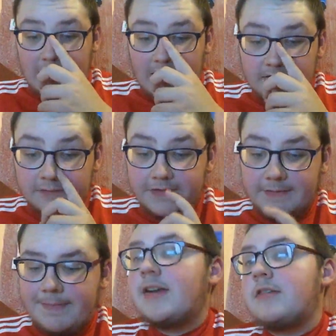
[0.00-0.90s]
don't think
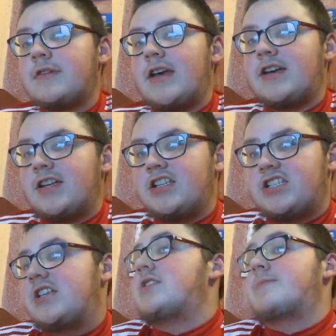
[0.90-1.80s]
Bayern will get a clean
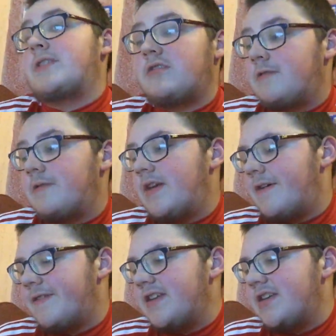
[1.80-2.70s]
sheet, to be honest with you. I
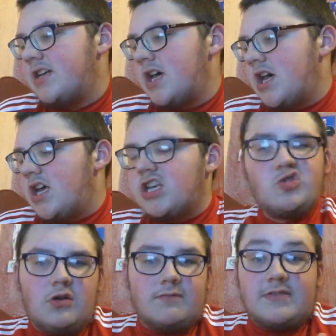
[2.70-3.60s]
think
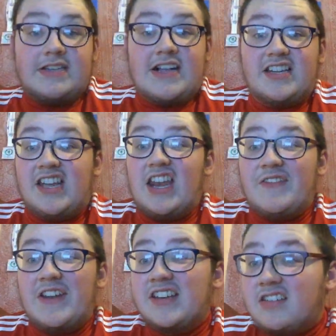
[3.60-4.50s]
there's hardly
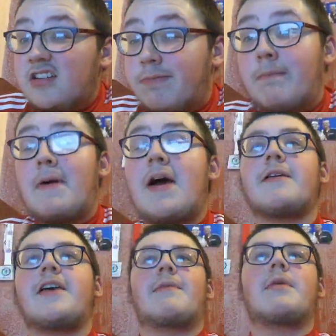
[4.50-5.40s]
anything to talk about Bayern
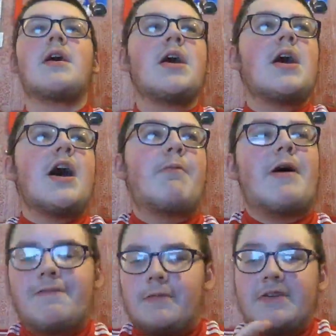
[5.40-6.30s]
game,
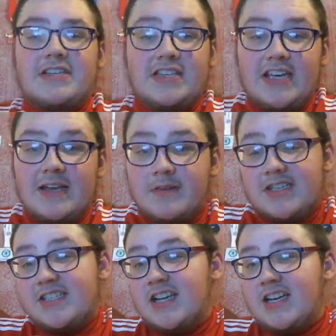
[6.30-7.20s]
apart from this is the game that
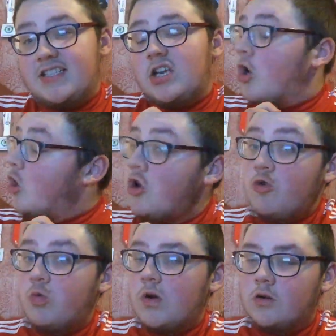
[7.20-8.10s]
decides
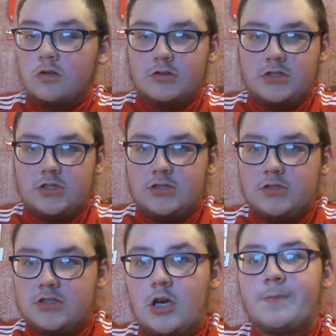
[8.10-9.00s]
who goes
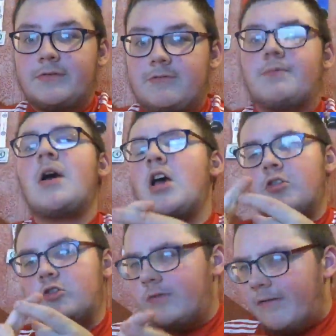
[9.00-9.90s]
top of the group.
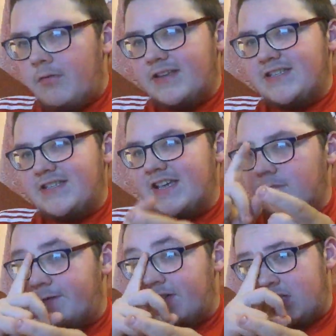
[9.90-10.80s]
So whoever wins this game will
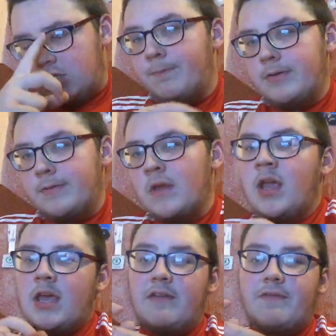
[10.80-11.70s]
finish top.
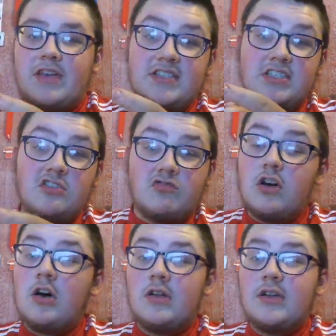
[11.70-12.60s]
If it ends as a
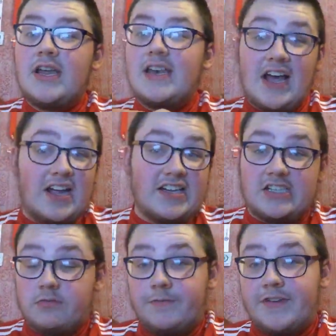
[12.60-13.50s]
draw, then
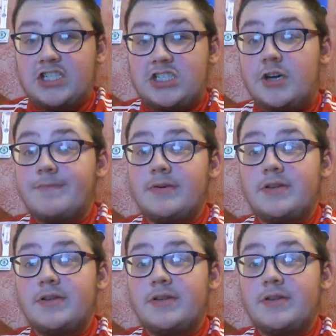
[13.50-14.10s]
Ajax will finish top.